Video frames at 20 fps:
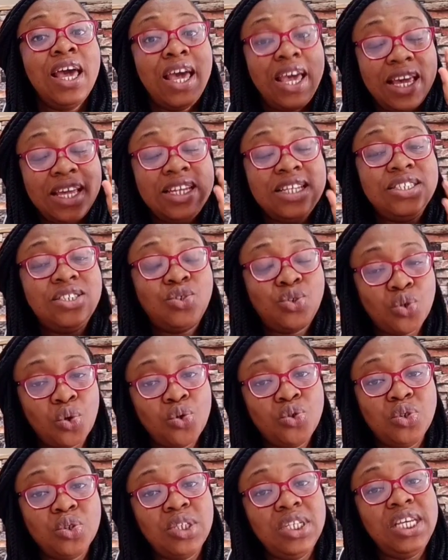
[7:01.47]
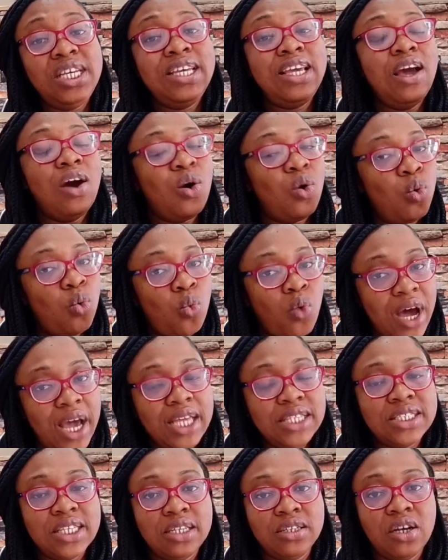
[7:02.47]
It is totally
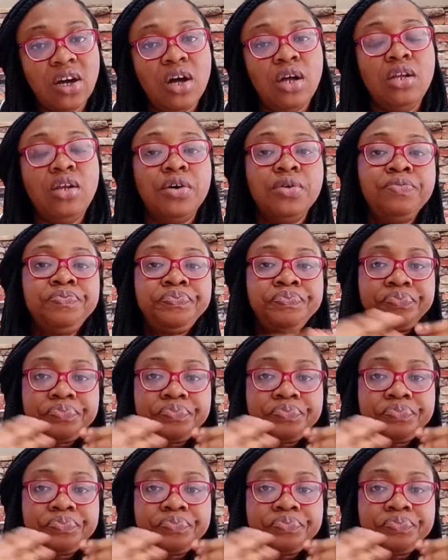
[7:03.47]
white in color.